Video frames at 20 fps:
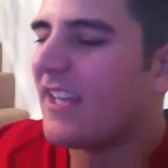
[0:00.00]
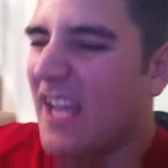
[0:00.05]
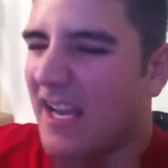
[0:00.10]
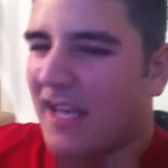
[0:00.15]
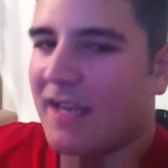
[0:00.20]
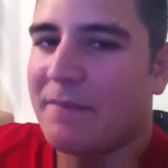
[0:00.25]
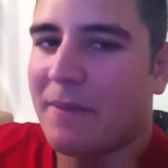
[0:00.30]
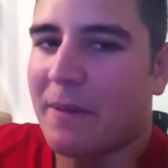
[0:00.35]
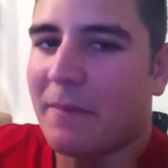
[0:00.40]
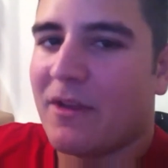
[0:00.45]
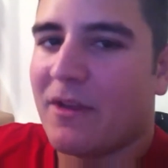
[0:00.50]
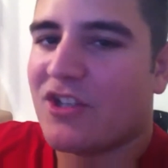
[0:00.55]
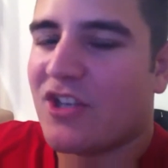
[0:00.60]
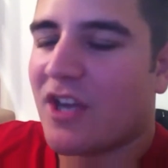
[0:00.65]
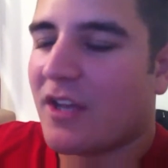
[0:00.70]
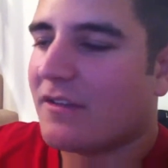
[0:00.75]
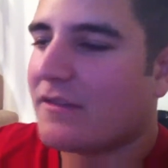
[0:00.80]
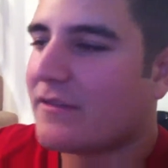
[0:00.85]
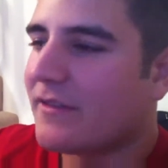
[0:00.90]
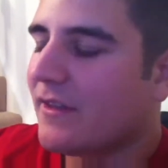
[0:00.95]
Yeah, I give people a
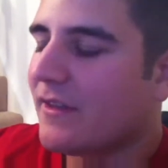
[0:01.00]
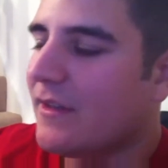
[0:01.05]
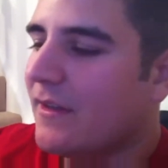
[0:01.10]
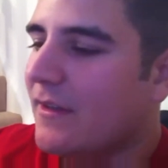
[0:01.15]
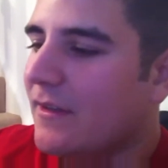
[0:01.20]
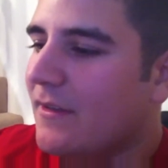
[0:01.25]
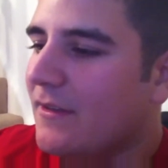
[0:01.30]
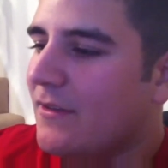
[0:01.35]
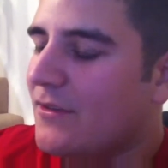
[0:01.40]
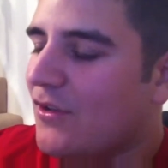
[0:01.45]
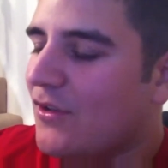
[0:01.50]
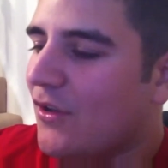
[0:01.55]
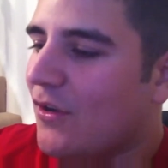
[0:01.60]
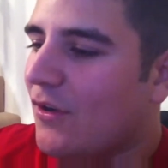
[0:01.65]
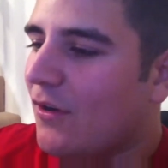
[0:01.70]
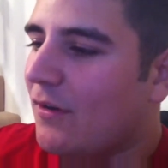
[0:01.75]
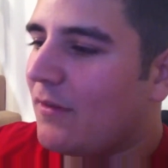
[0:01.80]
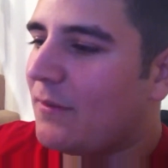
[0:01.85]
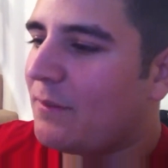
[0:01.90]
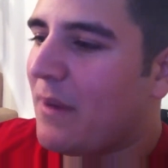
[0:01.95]
chance.
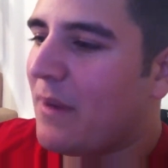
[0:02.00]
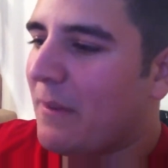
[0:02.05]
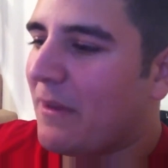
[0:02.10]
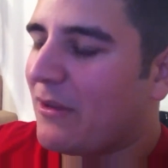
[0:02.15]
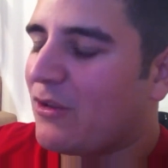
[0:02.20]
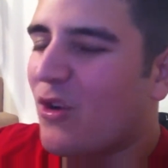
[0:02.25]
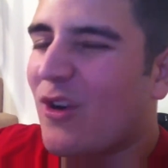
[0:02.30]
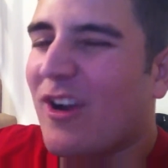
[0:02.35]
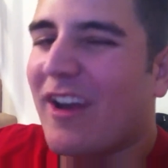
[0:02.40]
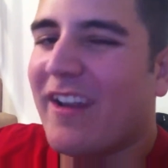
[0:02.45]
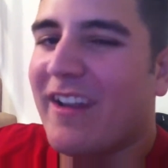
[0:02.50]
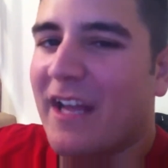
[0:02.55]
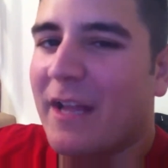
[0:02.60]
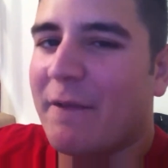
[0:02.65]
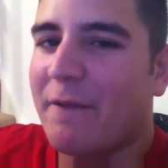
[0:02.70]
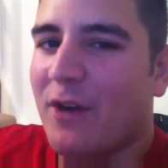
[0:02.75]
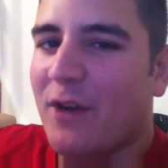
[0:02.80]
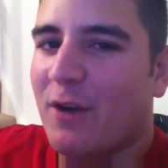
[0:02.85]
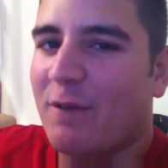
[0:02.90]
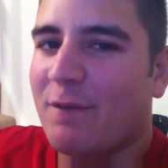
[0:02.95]
So, people that don't get
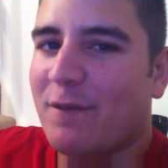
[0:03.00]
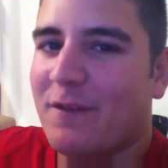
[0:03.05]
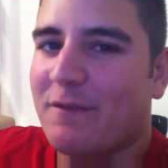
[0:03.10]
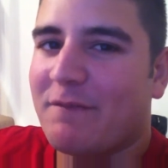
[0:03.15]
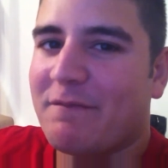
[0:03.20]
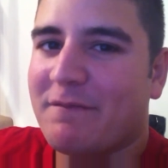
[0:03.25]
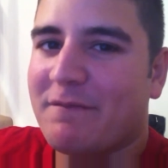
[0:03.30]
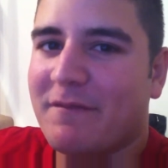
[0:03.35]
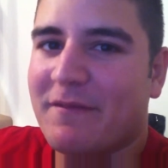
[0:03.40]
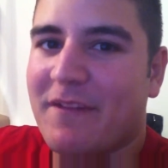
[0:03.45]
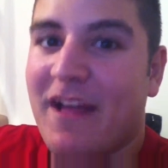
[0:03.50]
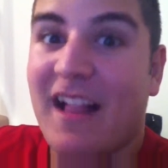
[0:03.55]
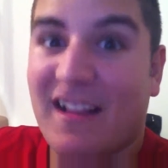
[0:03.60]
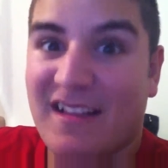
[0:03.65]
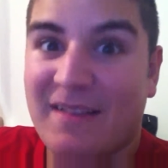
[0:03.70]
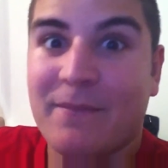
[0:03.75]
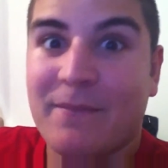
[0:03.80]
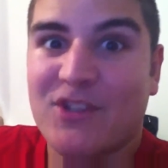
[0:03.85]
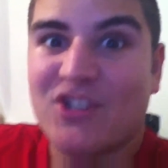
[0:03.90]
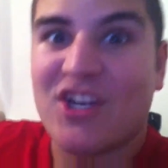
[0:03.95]
nailed very often,
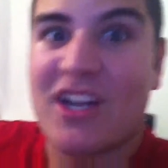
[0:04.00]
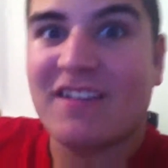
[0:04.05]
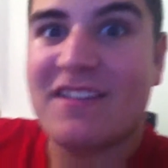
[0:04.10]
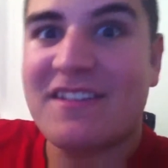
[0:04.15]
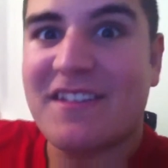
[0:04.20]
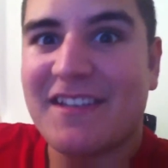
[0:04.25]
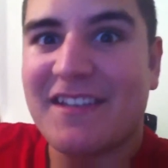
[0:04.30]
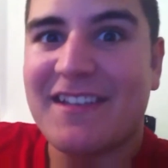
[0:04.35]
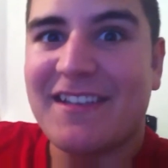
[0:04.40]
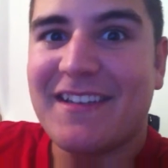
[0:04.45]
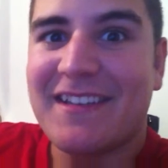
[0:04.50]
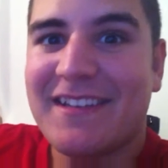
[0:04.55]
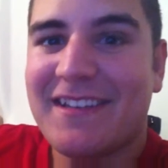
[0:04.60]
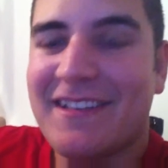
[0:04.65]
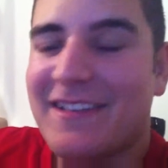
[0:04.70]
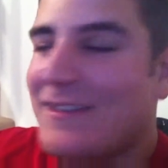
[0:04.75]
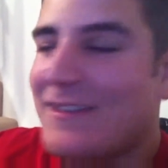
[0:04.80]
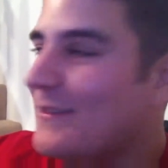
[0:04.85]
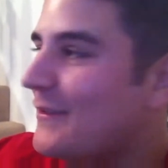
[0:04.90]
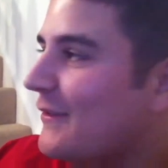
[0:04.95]
I'll give them a chance.
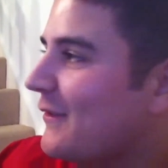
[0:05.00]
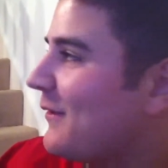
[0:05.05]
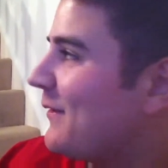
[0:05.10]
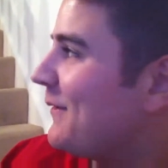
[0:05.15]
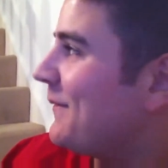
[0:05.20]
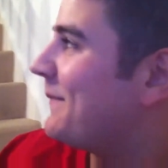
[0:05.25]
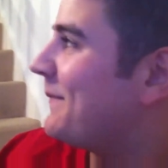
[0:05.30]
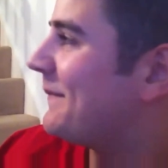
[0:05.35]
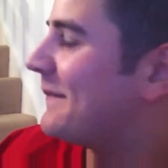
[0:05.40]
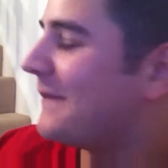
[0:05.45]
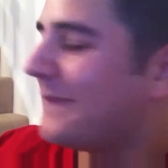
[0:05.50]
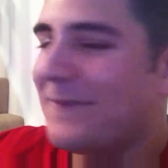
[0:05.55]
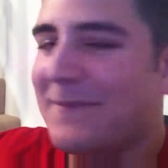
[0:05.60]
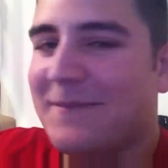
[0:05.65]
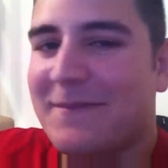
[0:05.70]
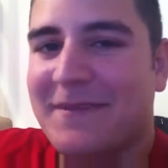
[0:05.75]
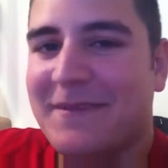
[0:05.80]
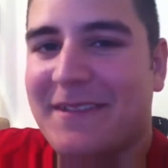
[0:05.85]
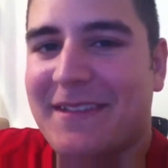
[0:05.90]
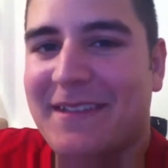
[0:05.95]
So,
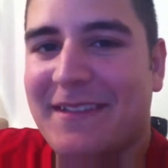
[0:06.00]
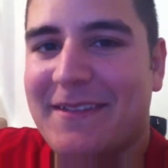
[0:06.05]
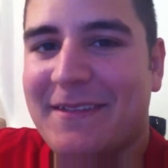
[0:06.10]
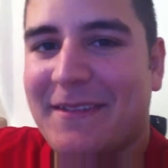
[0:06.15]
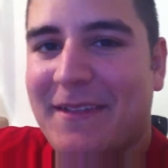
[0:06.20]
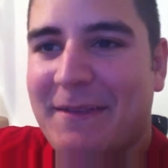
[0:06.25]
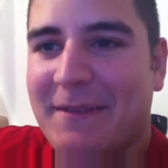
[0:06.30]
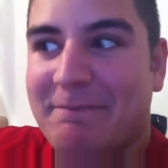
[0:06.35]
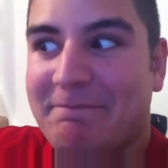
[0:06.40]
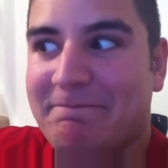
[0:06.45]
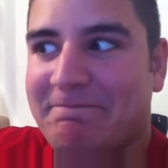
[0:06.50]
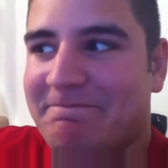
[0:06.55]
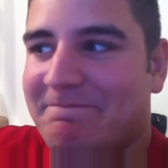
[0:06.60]
yeah.